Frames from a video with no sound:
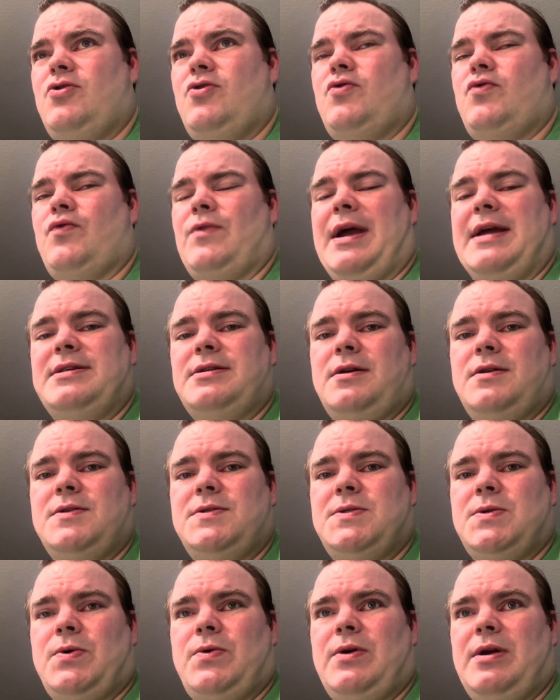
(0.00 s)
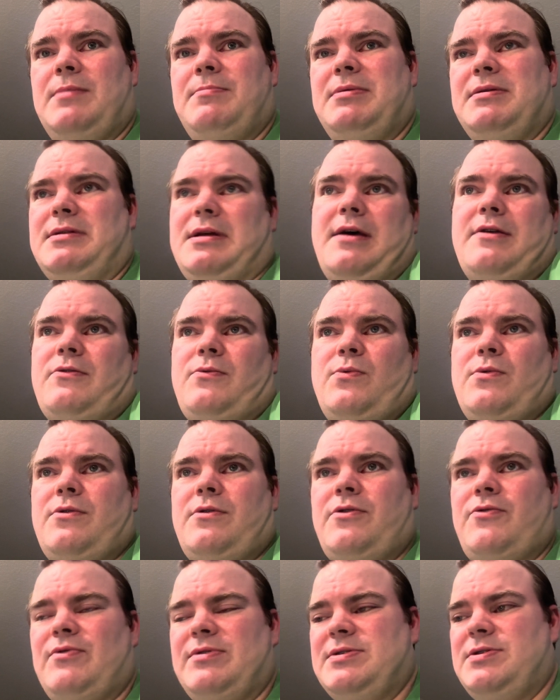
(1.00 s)
great on story, but neither were
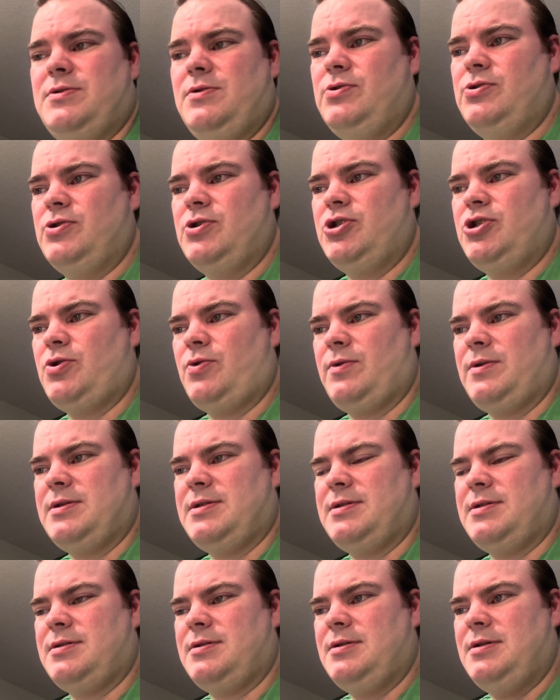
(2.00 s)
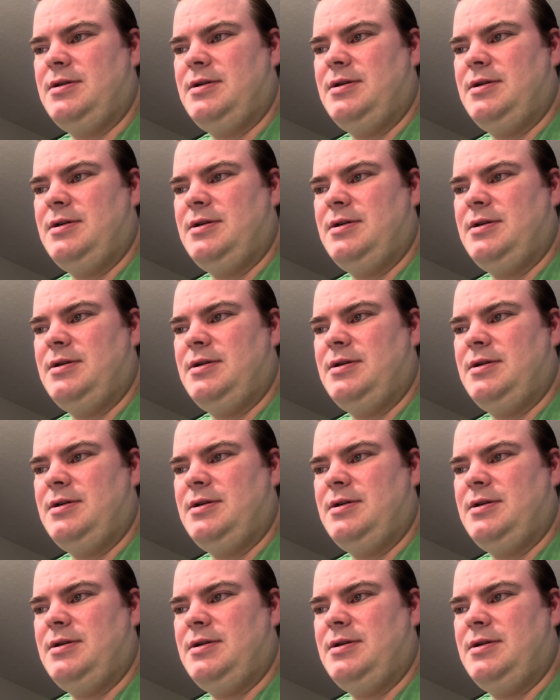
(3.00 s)
the Three Stooges shorts.